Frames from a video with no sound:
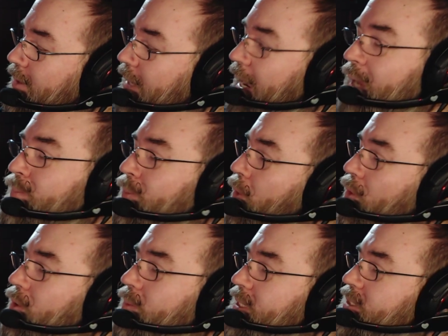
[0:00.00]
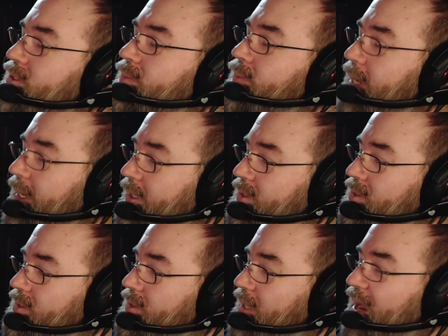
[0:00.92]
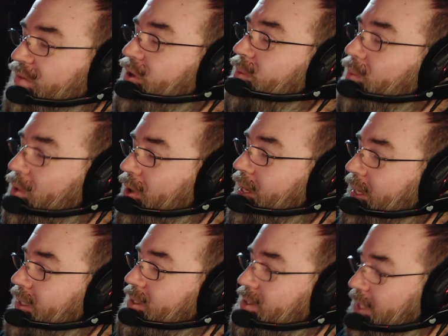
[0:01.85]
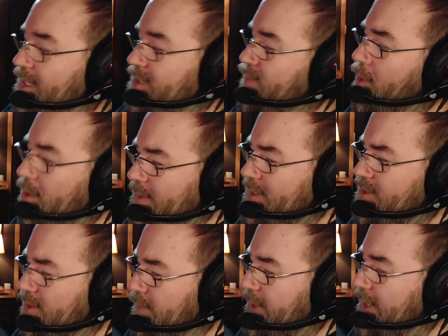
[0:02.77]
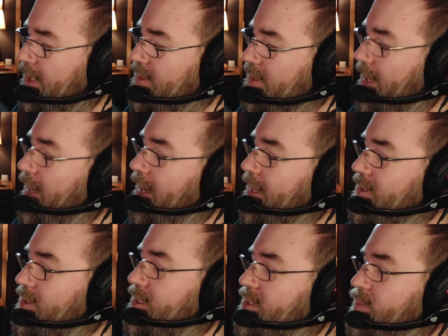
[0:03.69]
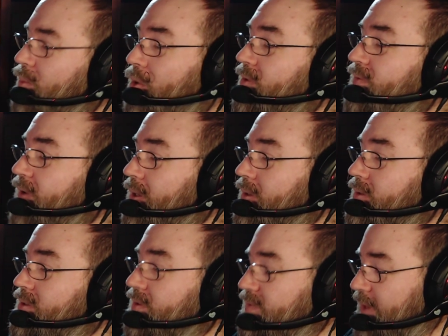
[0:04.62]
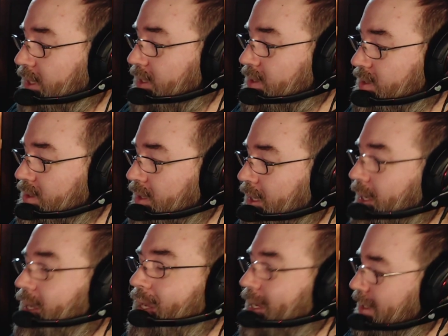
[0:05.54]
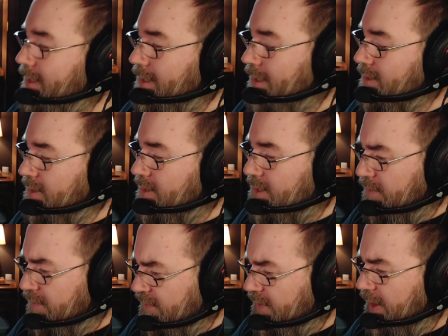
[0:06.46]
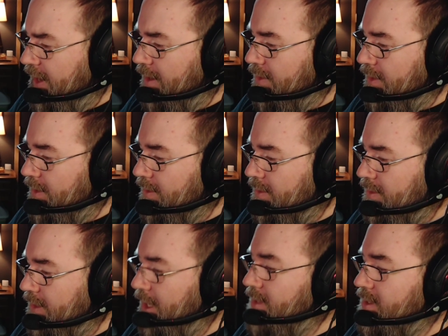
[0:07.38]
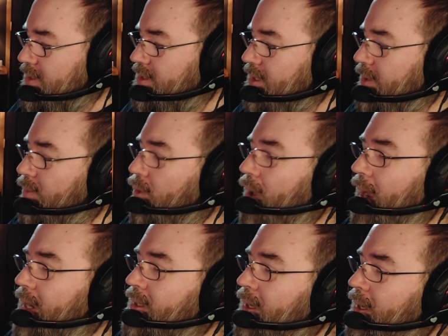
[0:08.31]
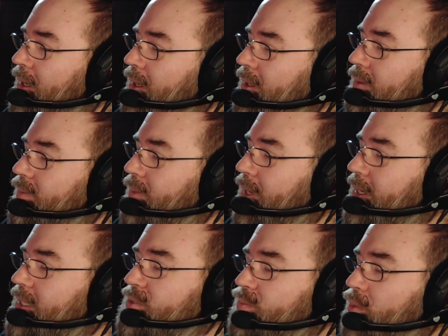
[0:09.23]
And poor Mr. Bix, every morning at 6. Poor Mr. Bix has his morphin to fix. It doesn't seem fair, it doesn't seem right, but his